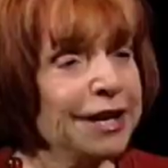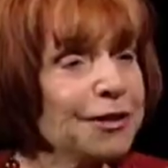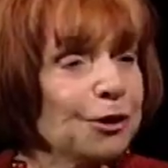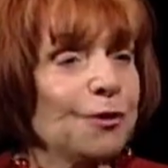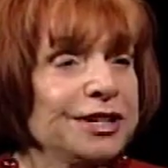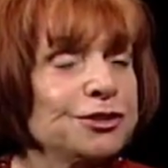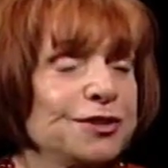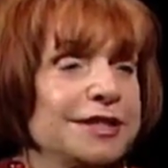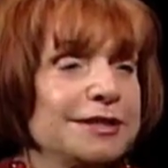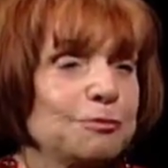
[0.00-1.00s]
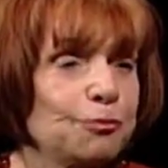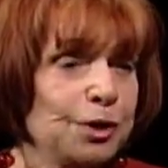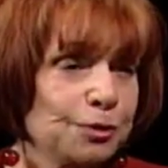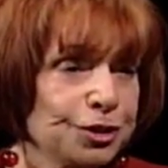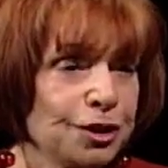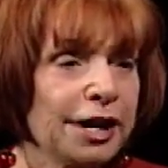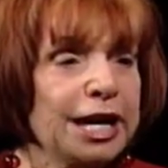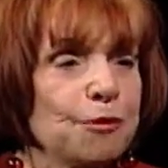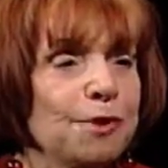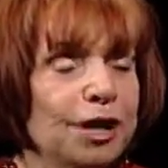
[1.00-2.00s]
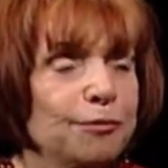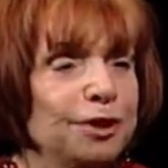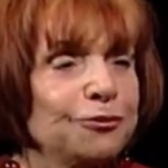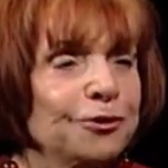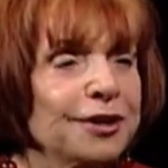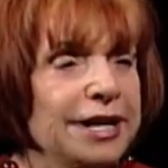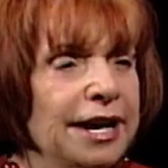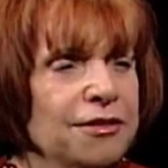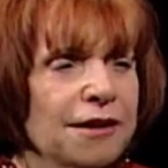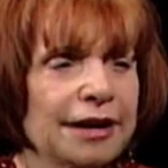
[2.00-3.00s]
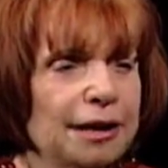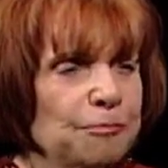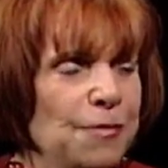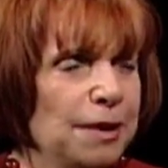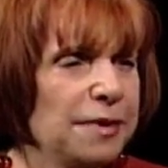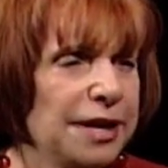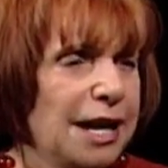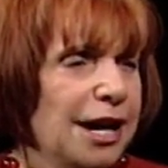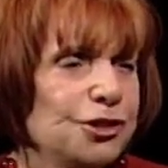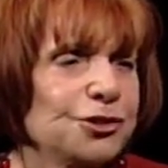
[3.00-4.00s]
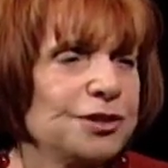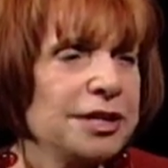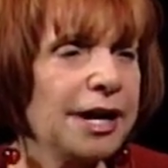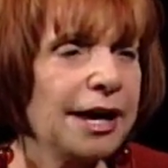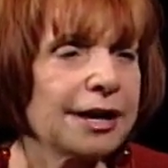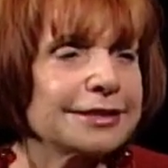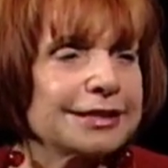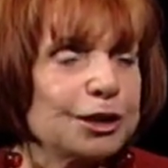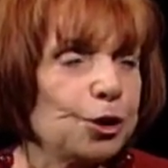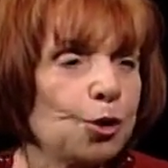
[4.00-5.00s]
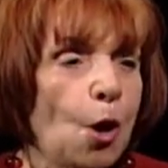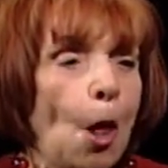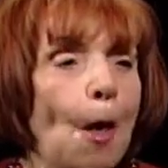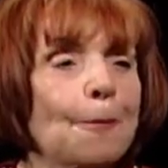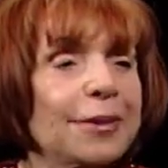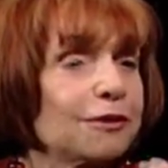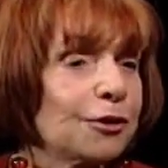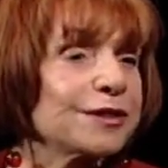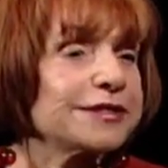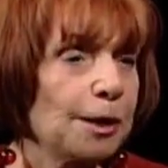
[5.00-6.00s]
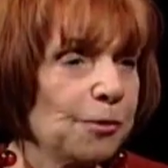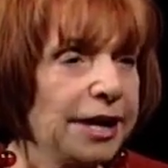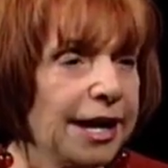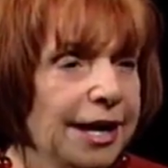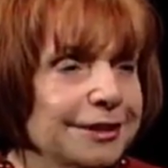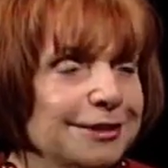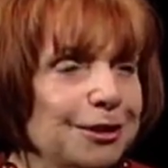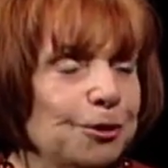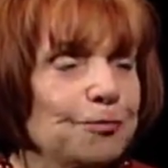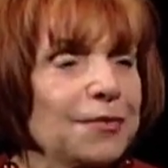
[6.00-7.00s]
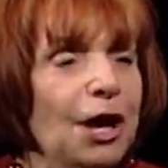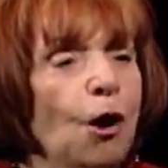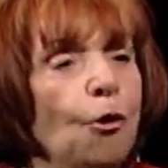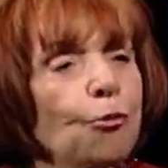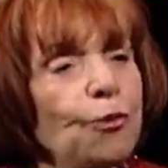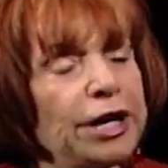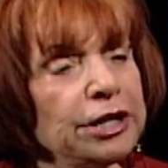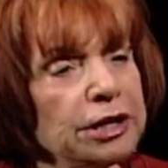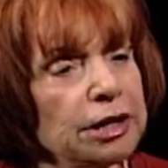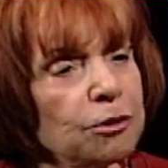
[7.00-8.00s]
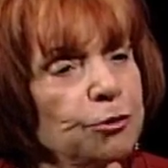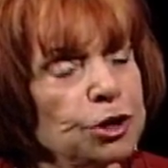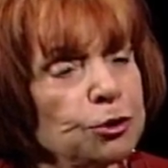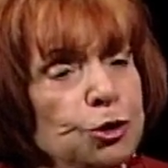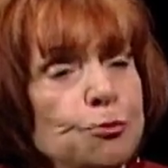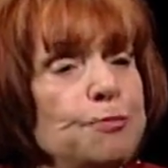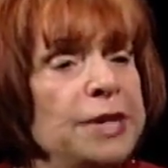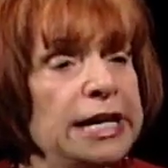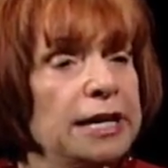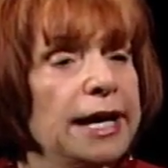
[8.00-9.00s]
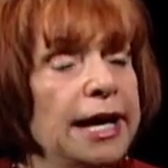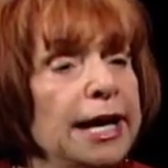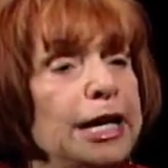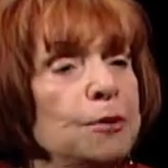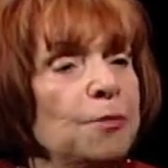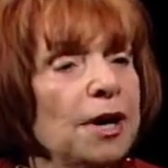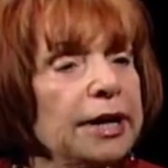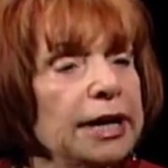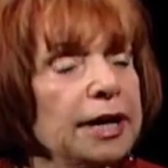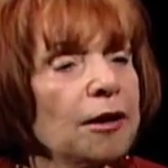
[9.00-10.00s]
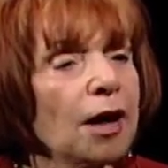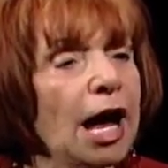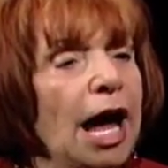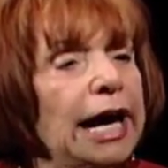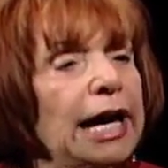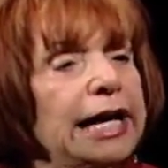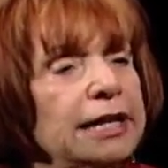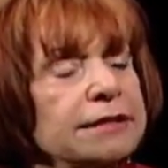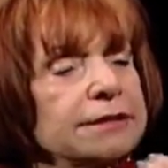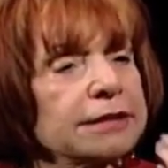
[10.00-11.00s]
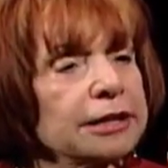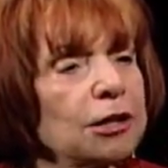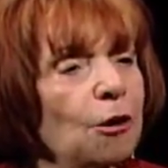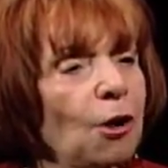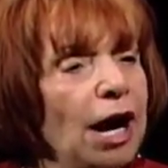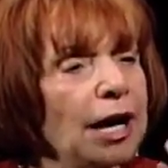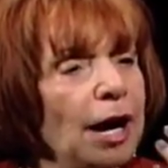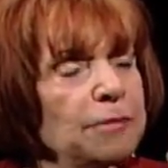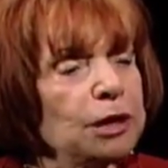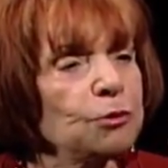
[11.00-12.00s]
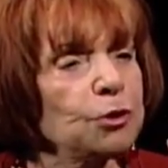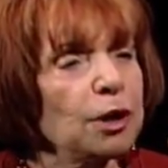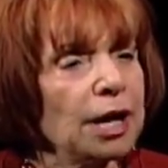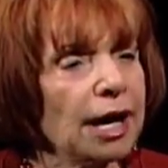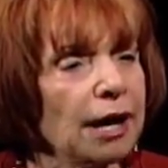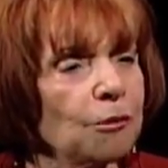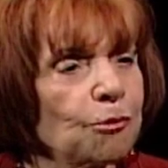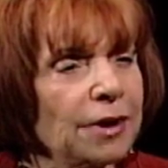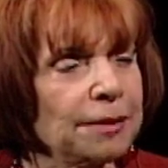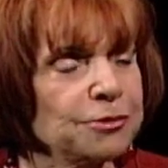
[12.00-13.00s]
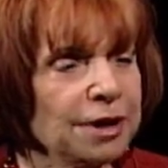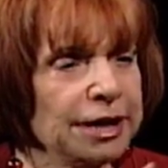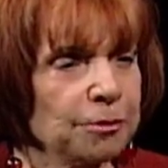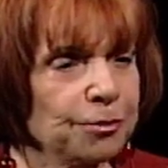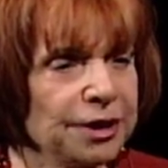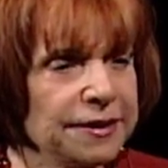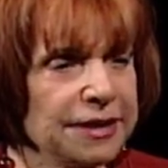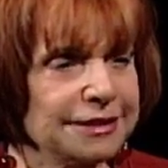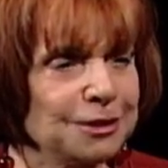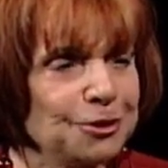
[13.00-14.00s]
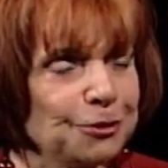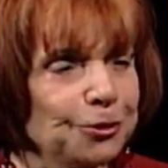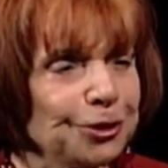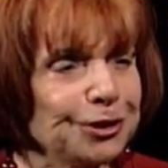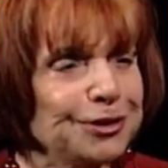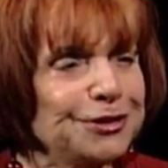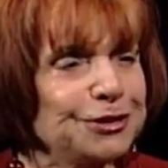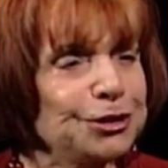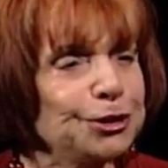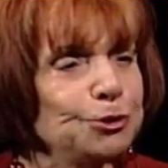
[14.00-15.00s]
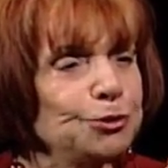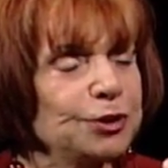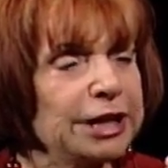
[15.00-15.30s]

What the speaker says: of the questions, we were talking about it before, and I thought maybe I shouldn't ask you, but of course I'm going to ask you. When you meet anybody, is it, I mean, I'm trying to put this into words. You